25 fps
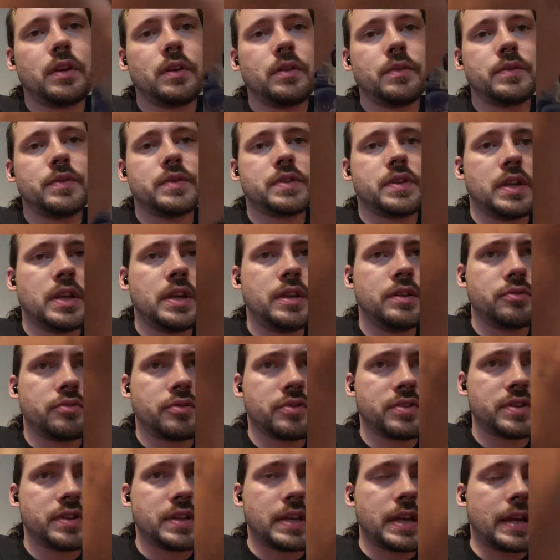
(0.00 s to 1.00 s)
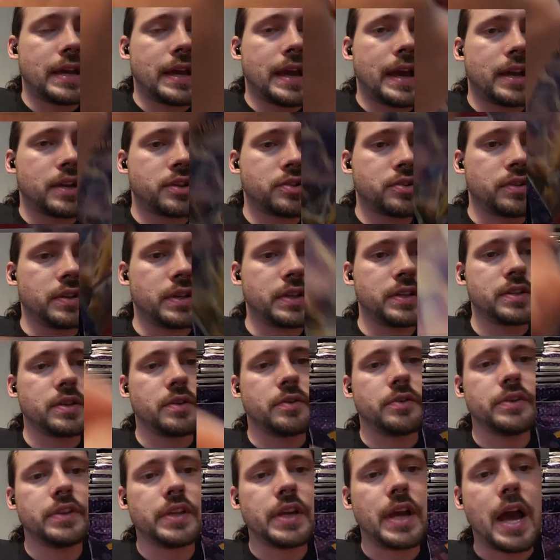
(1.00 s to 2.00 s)
It's interesting, actually.
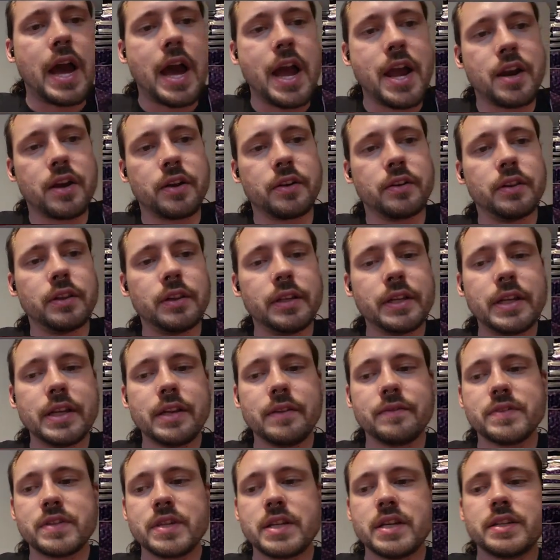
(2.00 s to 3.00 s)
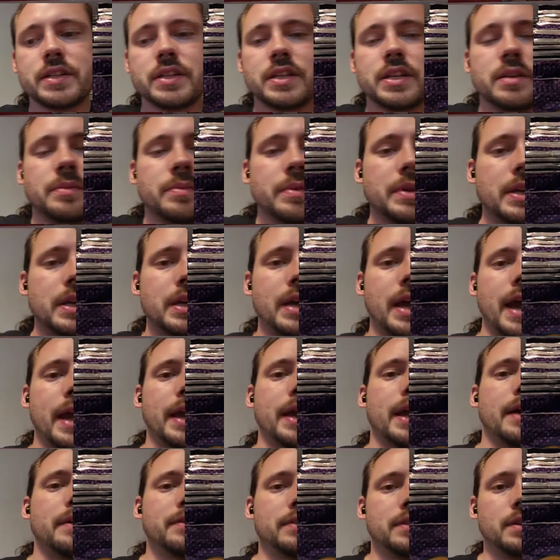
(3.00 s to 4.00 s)
So in the Iron Leaves ETB, I
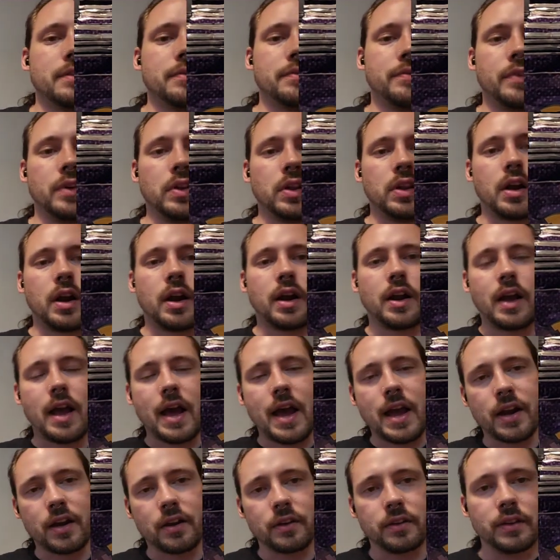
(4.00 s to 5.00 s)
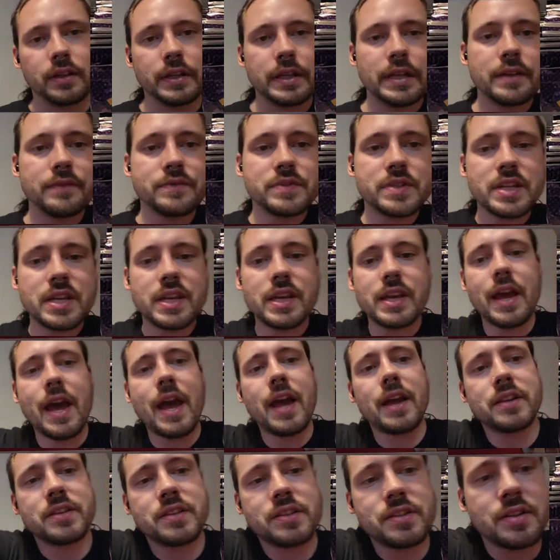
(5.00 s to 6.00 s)
got the Full Art Iron Leaves
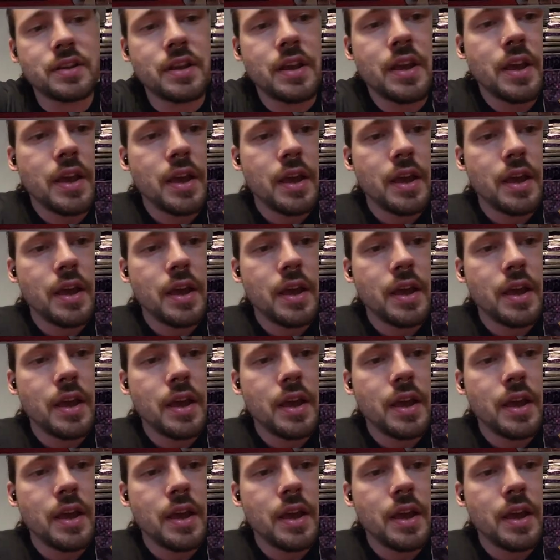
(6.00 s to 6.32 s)
EX,